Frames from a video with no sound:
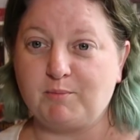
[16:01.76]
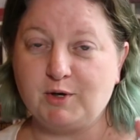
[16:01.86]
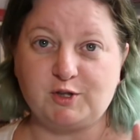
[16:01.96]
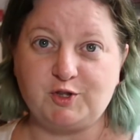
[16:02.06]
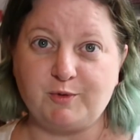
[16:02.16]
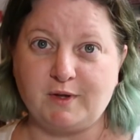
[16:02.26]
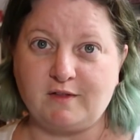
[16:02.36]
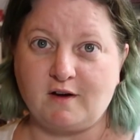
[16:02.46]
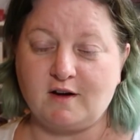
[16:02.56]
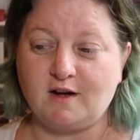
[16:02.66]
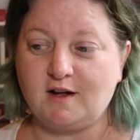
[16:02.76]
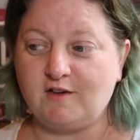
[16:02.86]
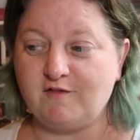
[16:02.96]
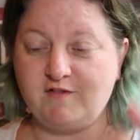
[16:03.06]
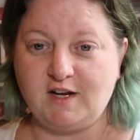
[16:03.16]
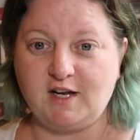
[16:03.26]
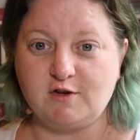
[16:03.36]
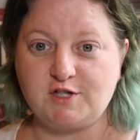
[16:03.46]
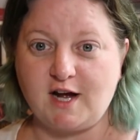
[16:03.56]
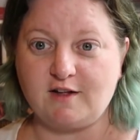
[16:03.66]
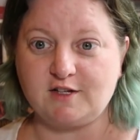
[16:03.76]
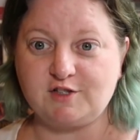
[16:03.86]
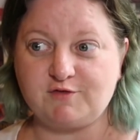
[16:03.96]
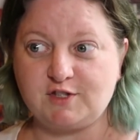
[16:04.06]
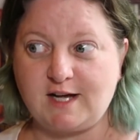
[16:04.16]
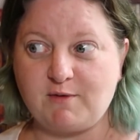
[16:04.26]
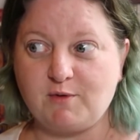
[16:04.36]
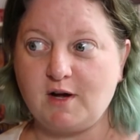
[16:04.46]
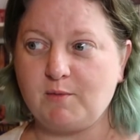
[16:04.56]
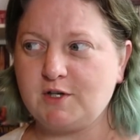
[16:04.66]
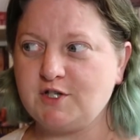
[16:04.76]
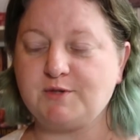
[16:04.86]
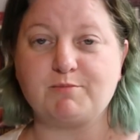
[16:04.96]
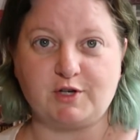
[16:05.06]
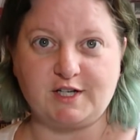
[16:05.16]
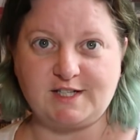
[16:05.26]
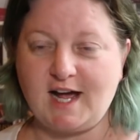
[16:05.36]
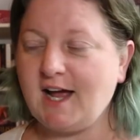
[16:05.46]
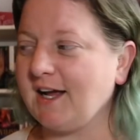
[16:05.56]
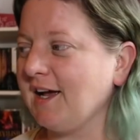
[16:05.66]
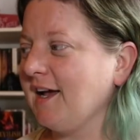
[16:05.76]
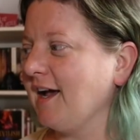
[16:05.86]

BookTubeAthon video challenge for day 1, which is Book Attack.